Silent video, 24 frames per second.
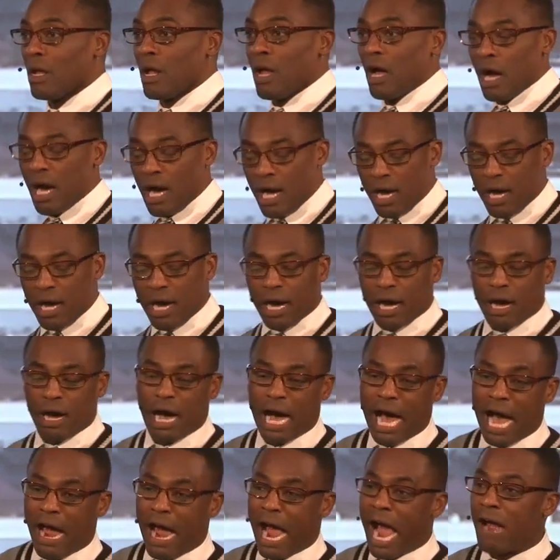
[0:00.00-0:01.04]

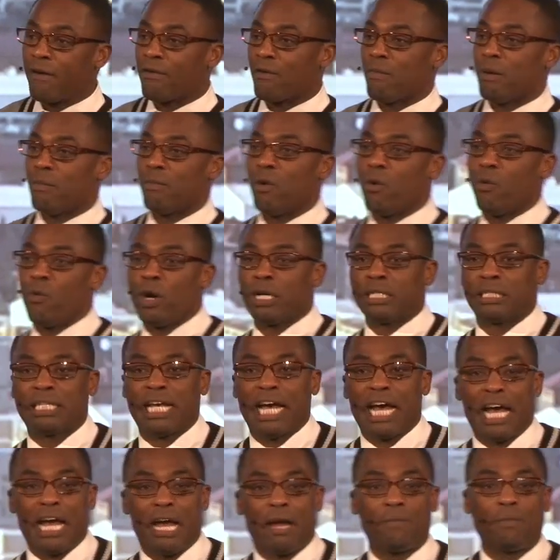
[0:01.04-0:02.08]
I remember one
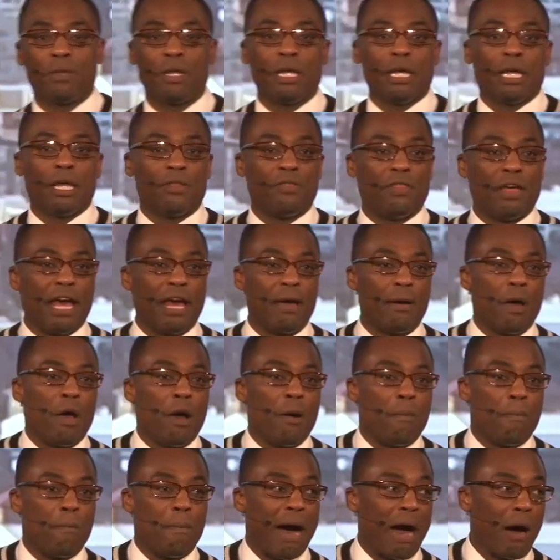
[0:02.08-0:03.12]
time that
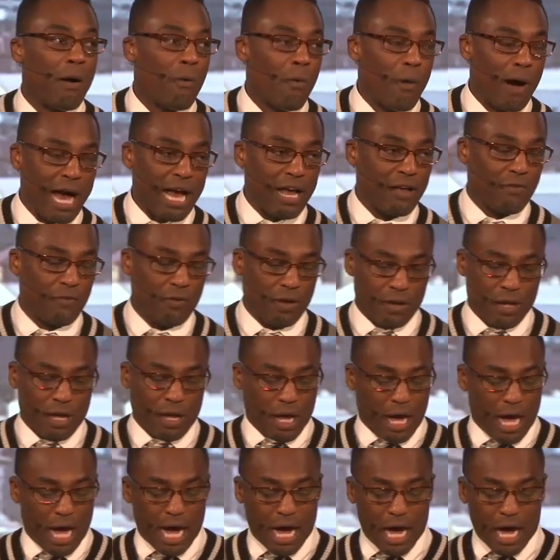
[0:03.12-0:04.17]
my wife
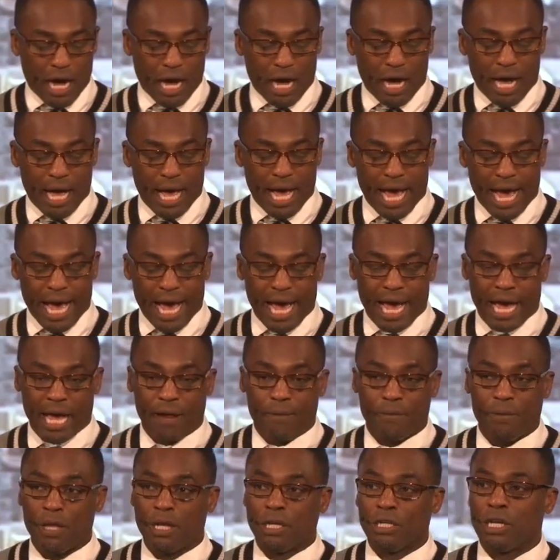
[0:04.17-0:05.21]

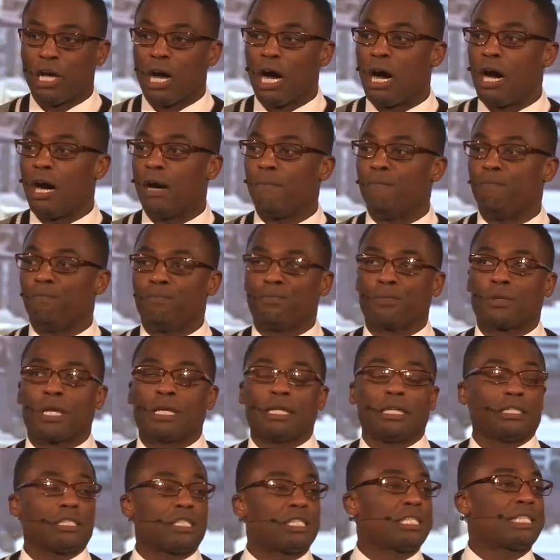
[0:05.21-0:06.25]
had
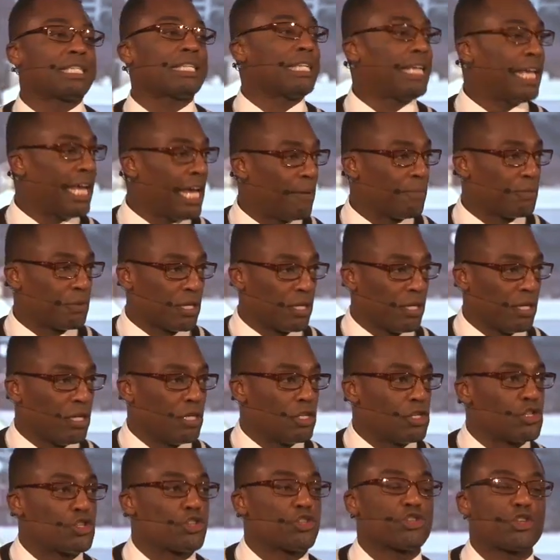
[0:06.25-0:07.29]
skipped
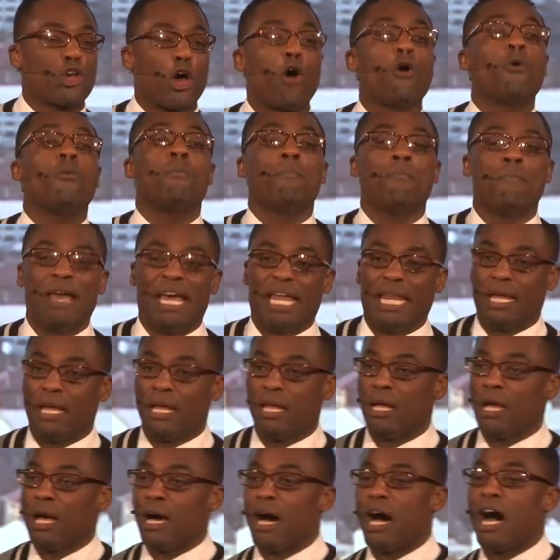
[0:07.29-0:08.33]
so
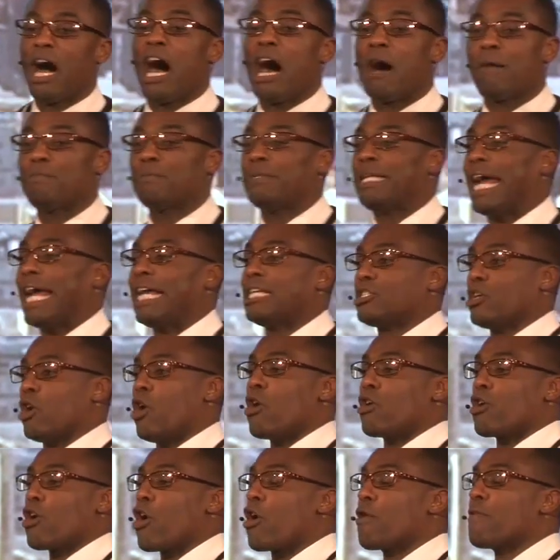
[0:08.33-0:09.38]
many updates
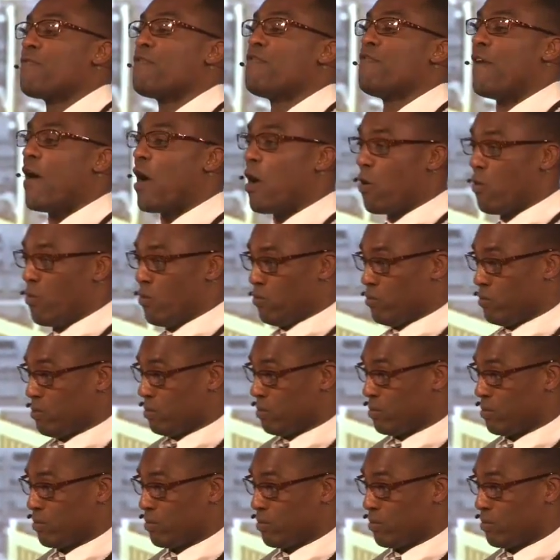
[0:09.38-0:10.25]
on her phone